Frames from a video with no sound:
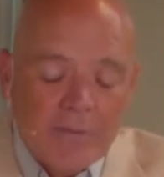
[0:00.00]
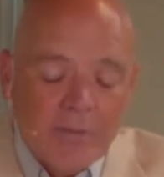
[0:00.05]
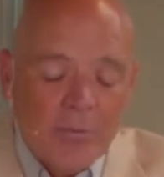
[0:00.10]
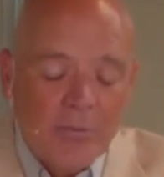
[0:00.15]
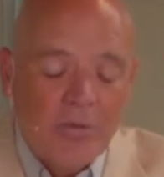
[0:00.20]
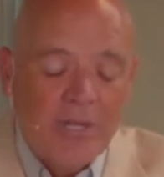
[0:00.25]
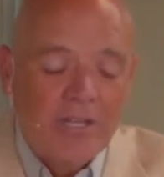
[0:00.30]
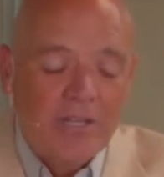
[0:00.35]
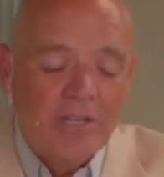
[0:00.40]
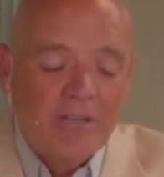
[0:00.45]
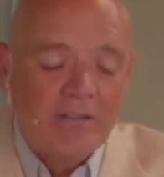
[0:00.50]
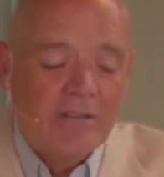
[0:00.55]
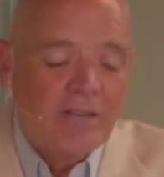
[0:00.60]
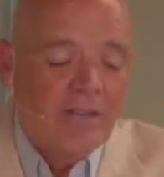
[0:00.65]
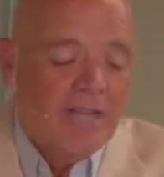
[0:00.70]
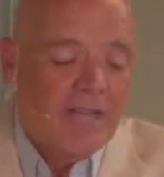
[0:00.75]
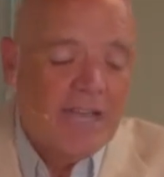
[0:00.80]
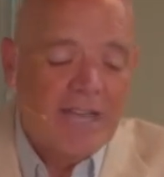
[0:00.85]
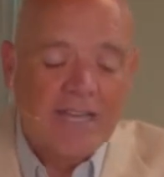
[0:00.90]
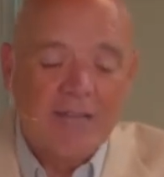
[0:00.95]
when
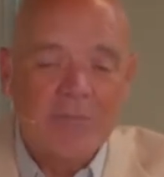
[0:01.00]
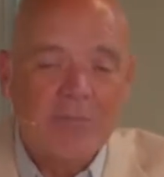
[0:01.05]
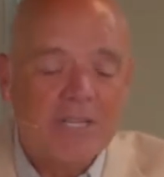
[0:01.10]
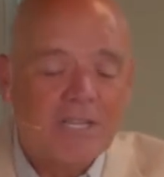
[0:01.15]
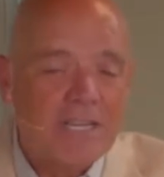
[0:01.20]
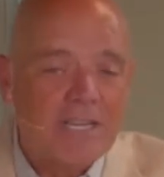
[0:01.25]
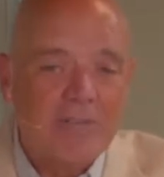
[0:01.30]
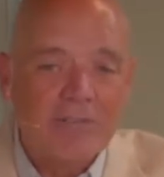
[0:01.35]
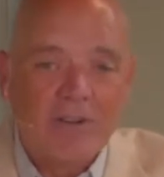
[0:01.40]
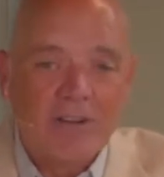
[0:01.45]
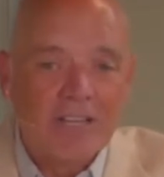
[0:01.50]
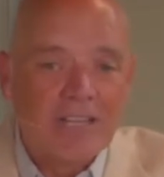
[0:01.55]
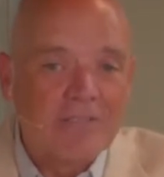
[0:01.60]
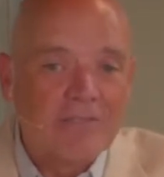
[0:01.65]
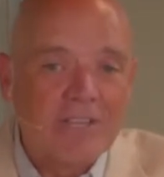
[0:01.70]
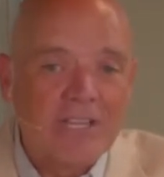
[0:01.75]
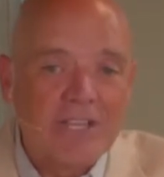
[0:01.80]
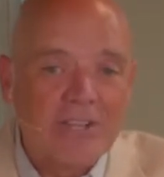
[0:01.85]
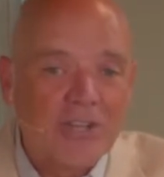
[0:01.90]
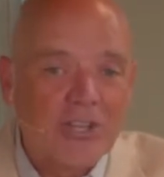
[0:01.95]
Adam and Eve are
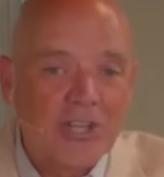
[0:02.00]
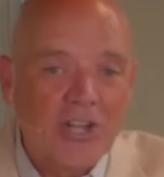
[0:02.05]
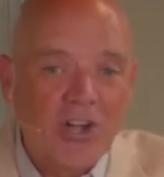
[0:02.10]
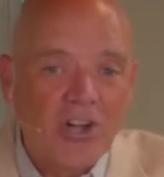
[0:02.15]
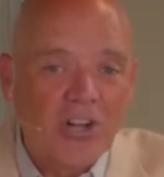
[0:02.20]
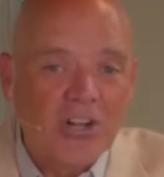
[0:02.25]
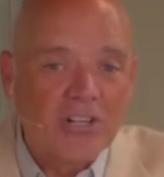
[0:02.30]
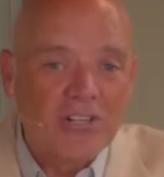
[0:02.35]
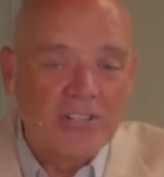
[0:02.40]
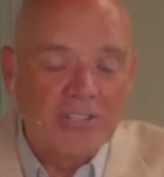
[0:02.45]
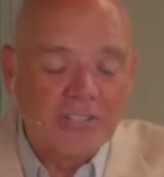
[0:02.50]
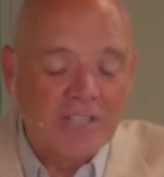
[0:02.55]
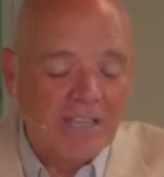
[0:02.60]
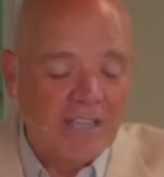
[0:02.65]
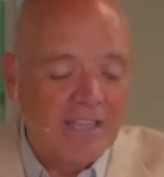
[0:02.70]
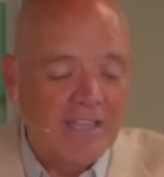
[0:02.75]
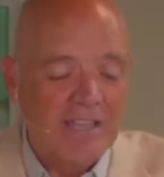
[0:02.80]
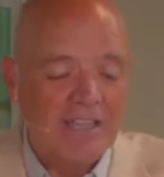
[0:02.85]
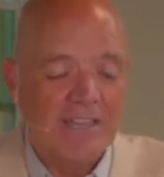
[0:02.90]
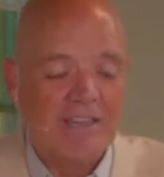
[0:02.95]
living in the garden
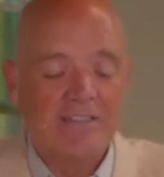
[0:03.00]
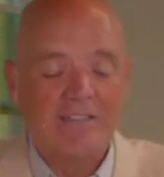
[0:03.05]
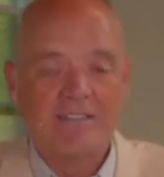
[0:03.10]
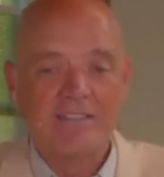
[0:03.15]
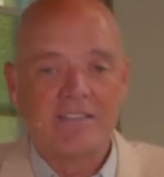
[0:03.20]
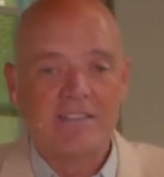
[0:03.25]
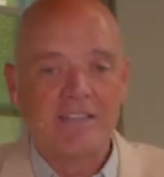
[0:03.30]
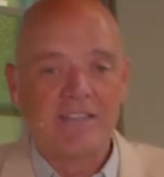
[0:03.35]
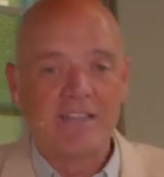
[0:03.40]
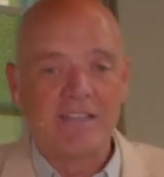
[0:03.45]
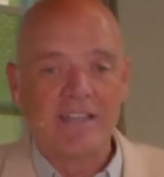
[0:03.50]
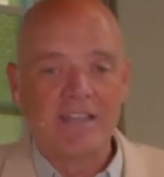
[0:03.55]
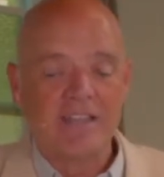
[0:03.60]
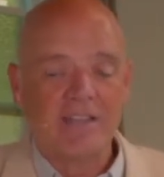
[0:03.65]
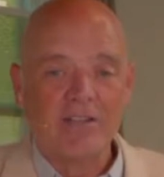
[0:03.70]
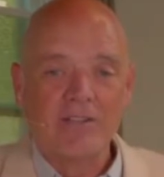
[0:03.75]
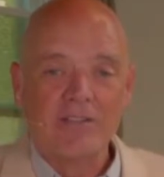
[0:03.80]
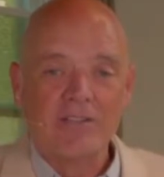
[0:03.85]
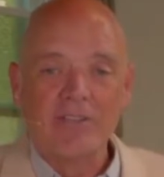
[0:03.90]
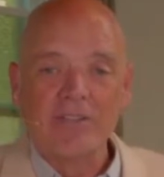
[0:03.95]
and
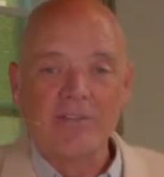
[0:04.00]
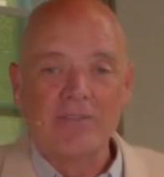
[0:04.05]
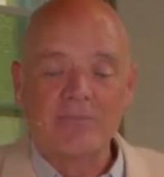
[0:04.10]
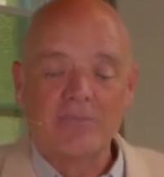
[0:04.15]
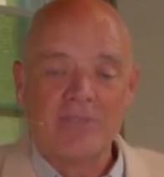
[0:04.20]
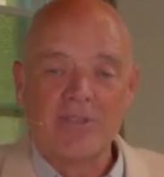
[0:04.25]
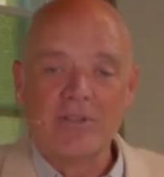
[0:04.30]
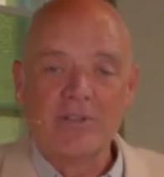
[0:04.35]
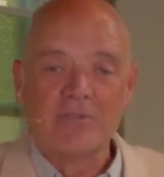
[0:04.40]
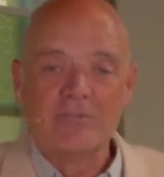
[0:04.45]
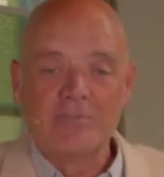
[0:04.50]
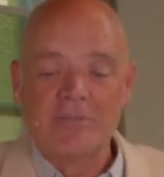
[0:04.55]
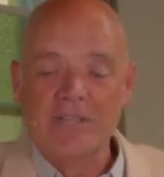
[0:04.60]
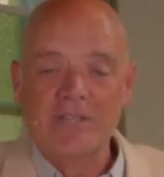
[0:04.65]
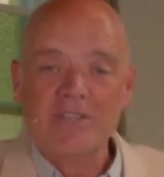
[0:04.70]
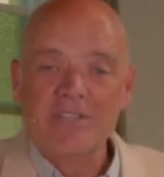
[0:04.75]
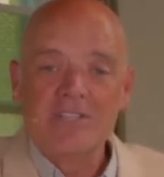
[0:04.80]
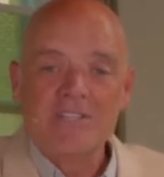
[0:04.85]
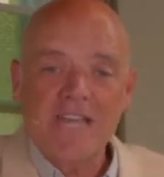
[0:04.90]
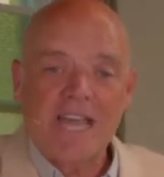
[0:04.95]
uh, they're, they're
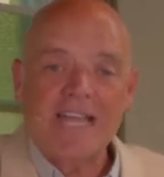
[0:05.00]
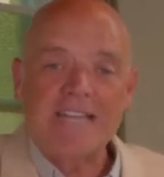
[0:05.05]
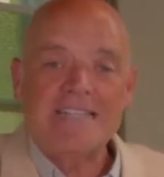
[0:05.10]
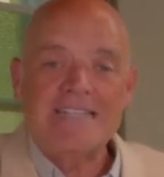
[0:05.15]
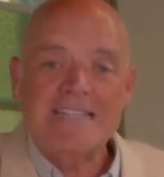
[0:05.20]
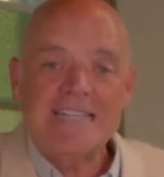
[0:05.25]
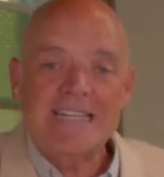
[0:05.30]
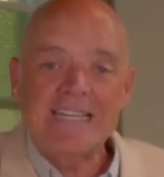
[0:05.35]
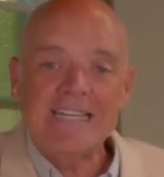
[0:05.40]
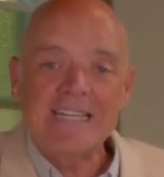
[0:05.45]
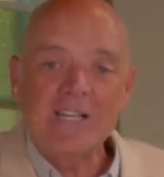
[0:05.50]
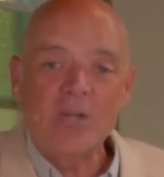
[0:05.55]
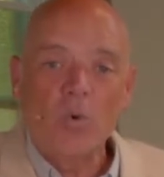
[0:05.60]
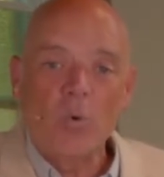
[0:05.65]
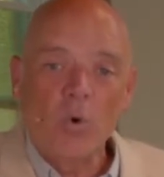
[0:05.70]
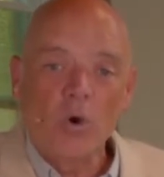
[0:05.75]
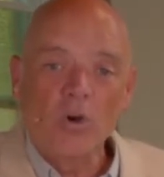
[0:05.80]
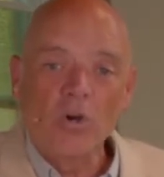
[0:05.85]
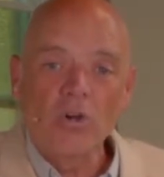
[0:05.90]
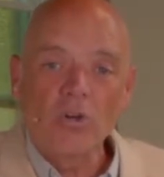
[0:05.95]
in this idyllic
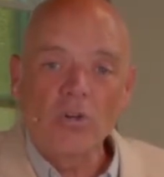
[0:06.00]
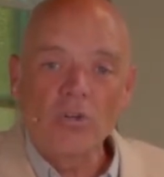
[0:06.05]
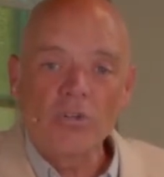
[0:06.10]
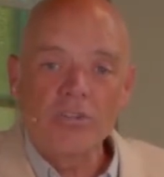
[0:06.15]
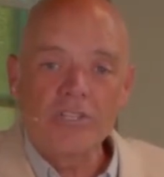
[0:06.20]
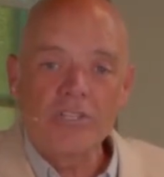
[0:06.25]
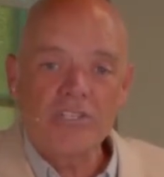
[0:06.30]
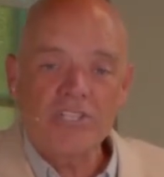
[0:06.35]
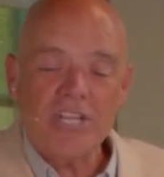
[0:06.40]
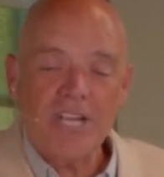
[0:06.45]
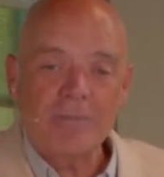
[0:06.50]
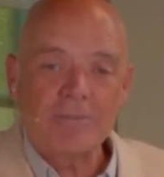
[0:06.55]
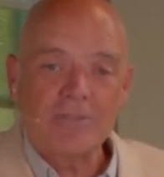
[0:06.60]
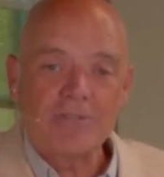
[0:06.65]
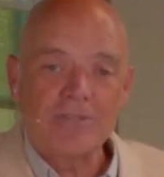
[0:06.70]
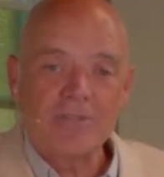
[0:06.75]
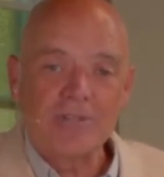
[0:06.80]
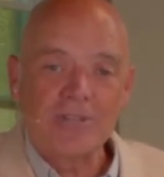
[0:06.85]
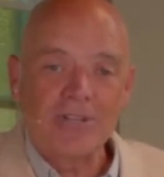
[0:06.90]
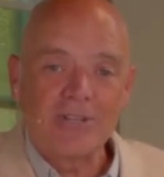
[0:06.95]
world as chapter
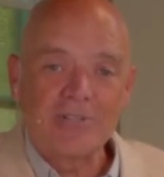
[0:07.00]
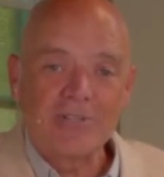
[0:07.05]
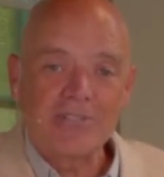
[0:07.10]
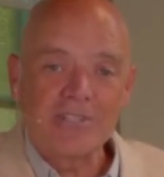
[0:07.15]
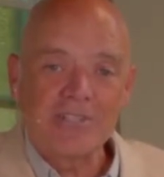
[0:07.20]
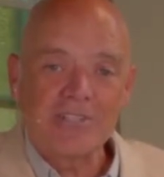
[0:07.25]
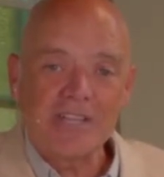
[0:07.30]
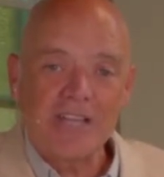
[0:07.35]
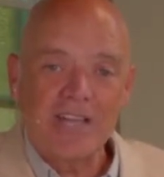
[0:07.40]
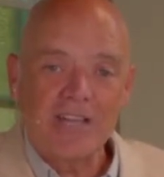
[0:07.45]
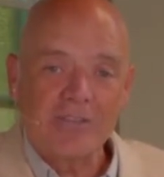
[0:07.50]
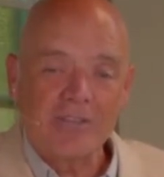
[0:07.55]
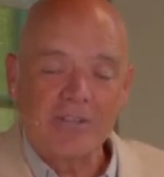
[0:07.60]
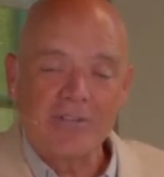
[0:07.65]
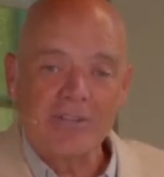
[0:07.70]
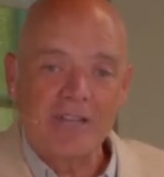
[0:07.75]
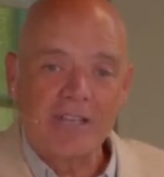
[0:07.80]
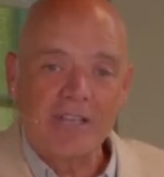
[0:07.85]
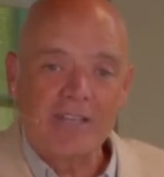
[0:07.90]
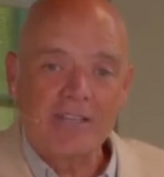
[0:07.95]
2 closes out, they're
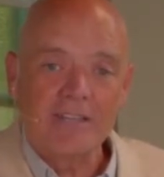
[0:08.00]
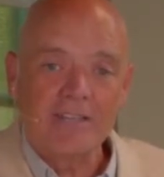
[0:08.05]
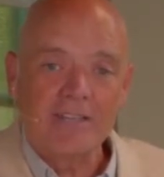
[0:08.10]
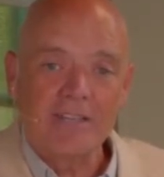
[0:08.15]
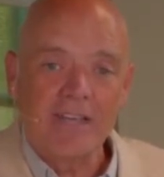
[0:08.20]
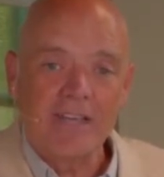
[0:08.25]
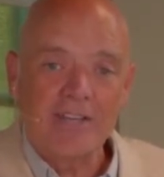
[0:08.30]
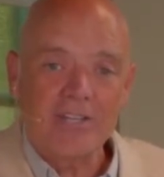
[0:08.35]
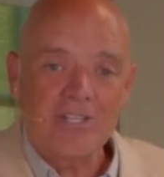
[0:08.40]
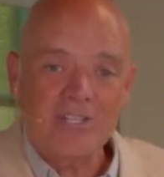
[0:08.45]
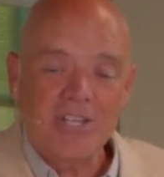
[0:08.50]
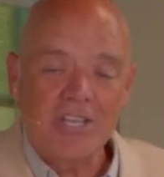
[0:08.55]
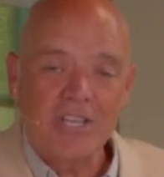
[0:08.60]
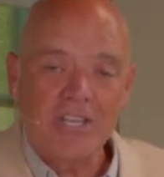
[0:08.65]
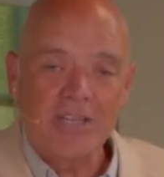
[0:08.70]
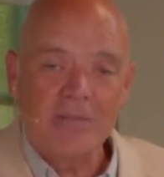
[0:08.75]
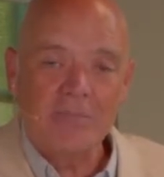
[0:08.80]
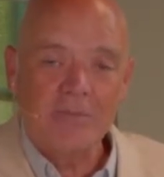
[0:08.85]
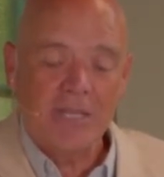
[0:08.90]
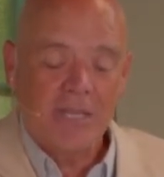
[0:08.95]
naked and not
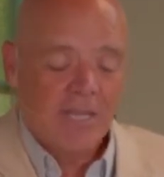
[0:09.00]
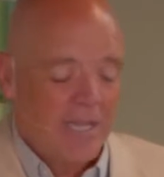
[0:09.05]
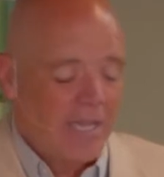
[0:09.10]
ashamed.